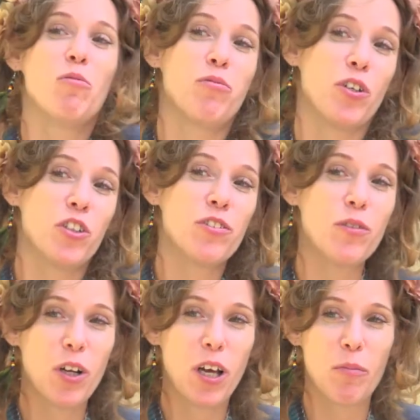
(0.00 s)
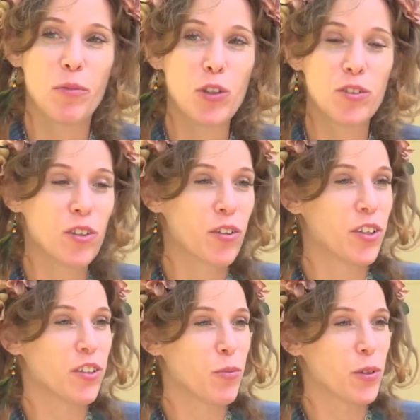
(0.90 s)
First of all, I'm using
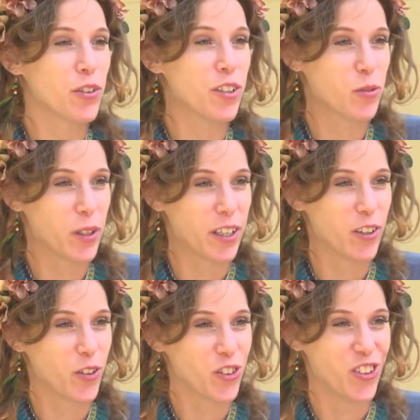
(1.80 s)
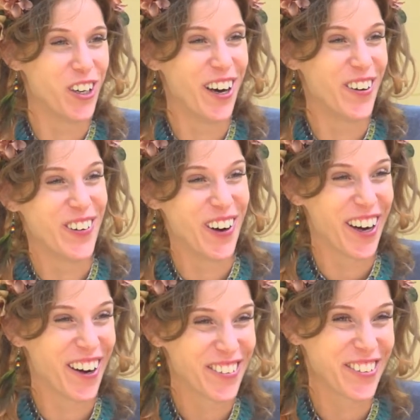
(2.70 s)
theater because that's what I know to do,
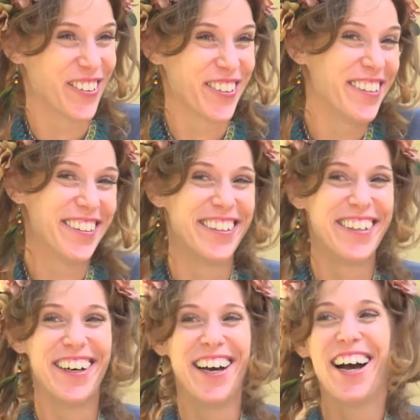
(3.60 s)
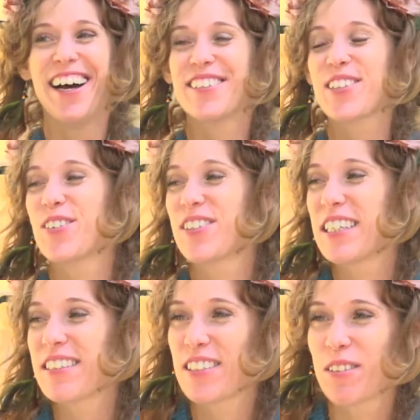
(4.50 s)
how to do. So
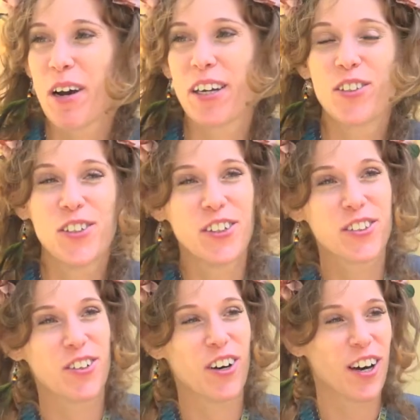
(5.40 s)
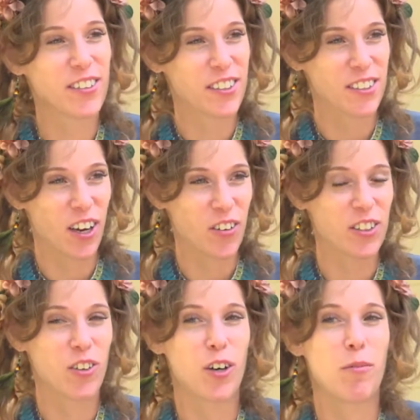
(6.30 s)
this is my tool. So this is how I
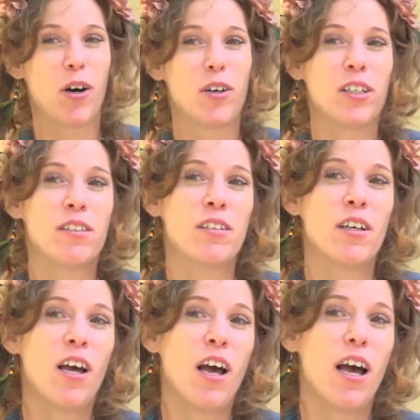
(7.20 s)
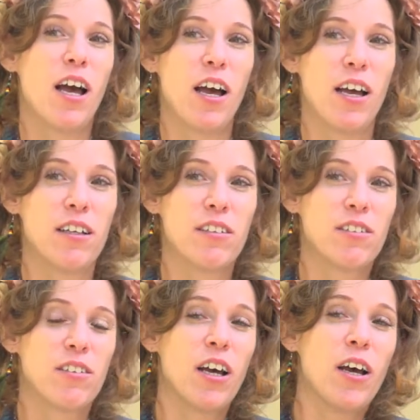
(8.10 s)
talk about it.
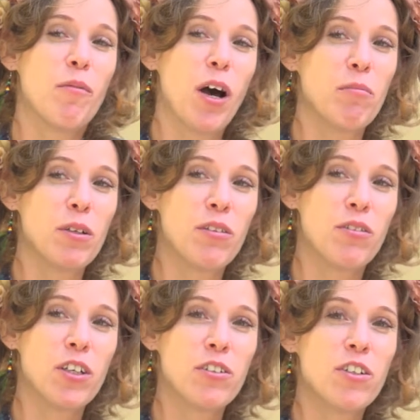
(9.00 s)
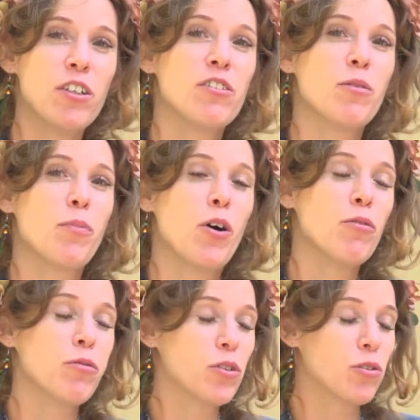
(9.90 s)
And theater is a
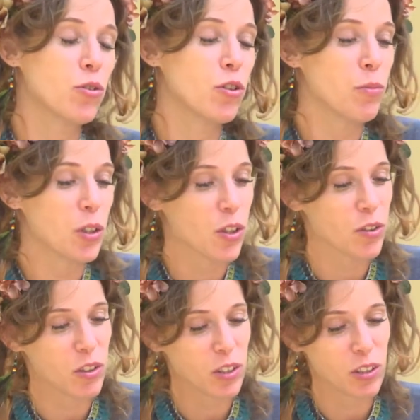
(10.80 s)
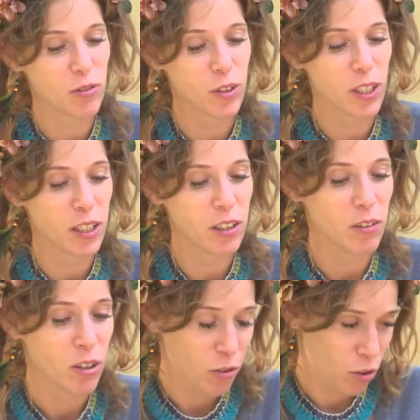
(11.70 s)
powerful tool because it can really
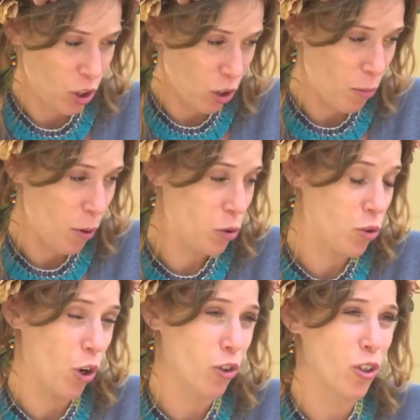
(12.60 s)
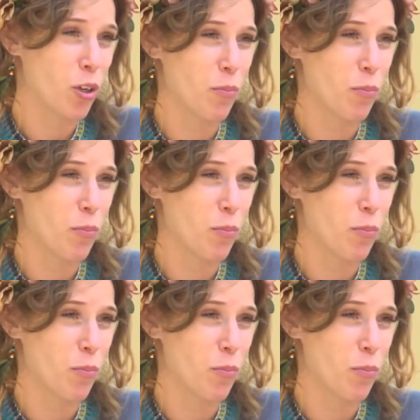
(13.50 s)
talk about social and